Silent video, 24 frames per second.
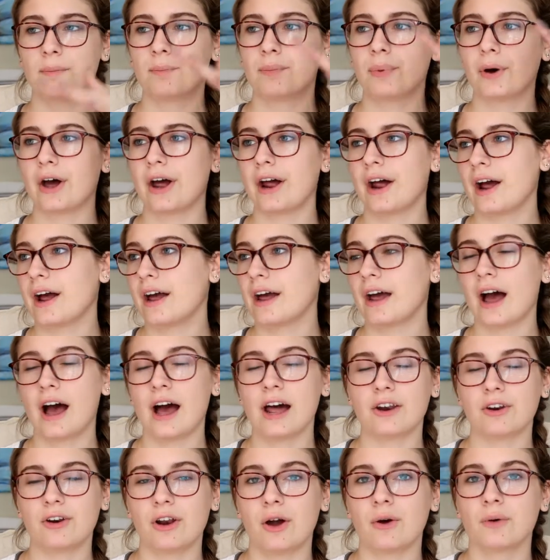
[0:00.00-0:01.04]
But
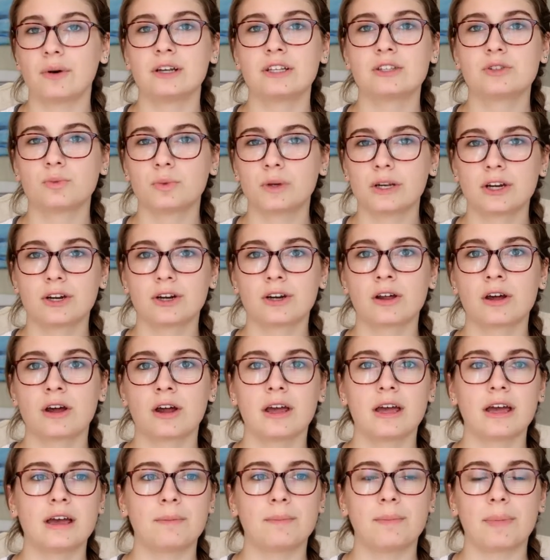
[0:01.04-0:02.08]
I don't know, it's weird,
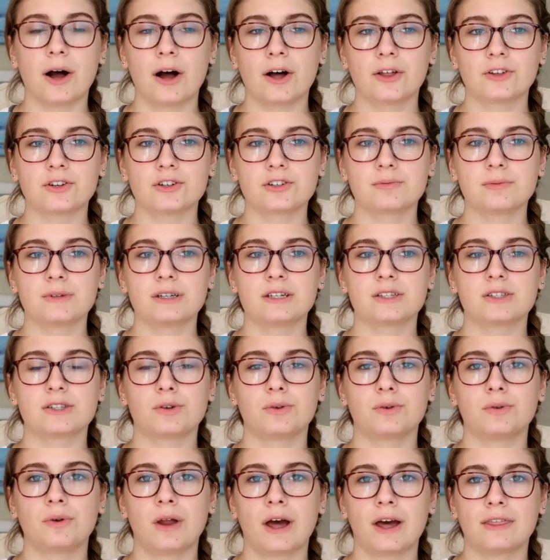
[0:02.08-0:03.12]
it bothers me,
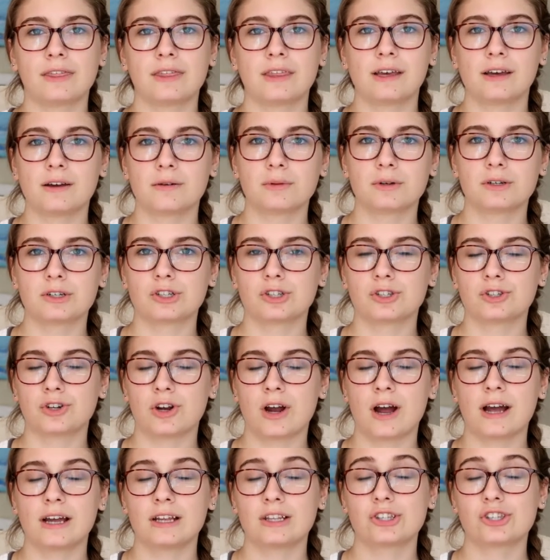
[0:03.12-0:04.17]
so I think I'm going to
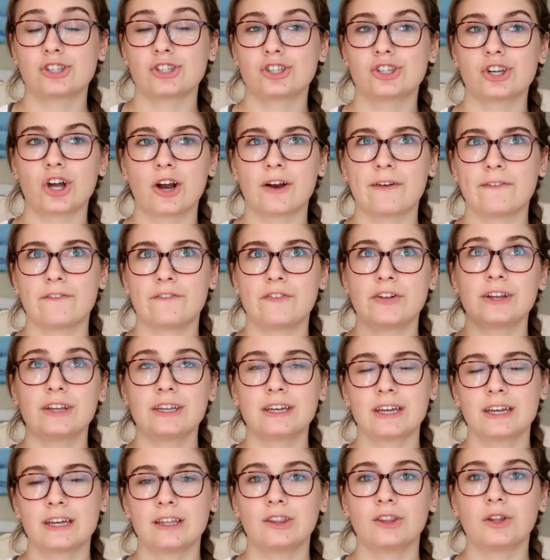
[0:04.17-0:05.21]
try and start
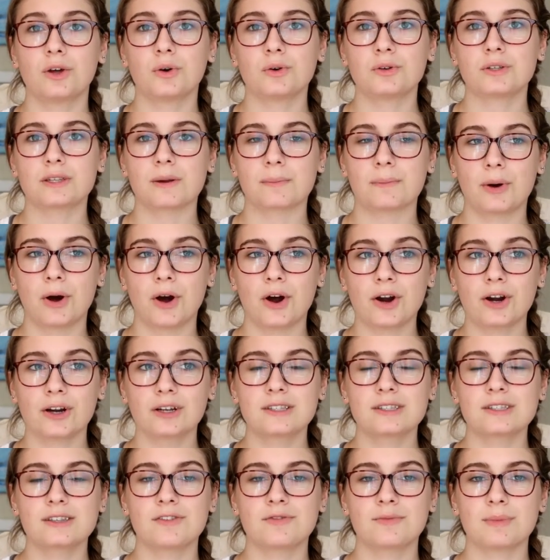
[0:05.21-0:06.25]
filling in those
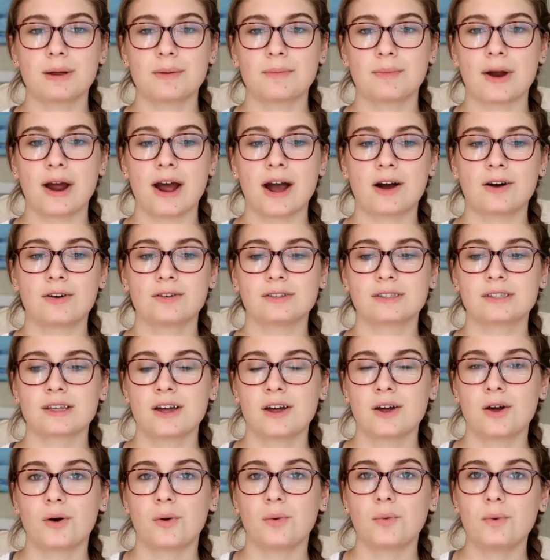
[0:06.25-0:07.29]
parts of my brows
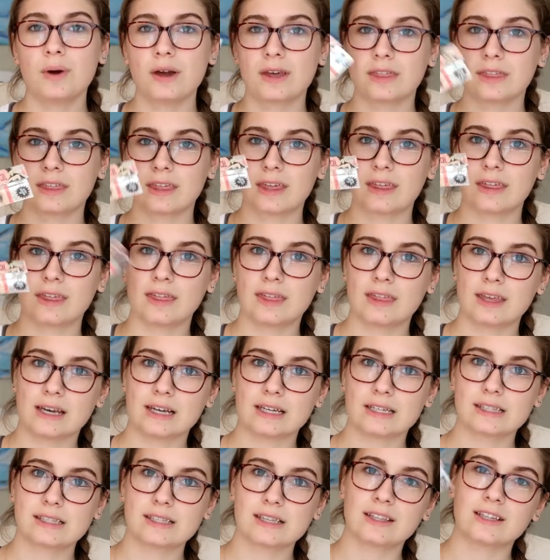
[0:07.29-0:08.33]
with
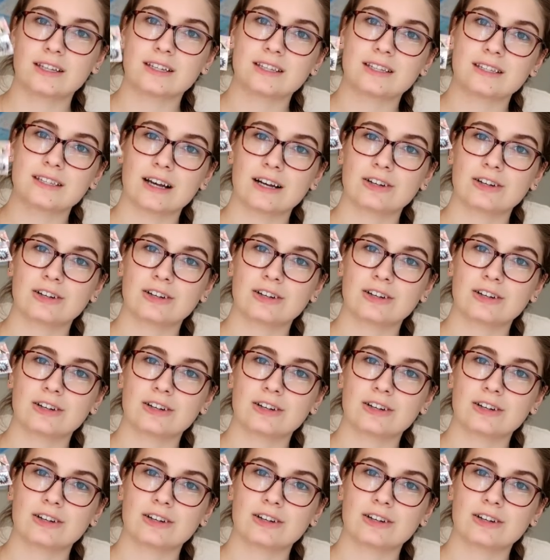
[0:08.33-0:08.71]
this, and this is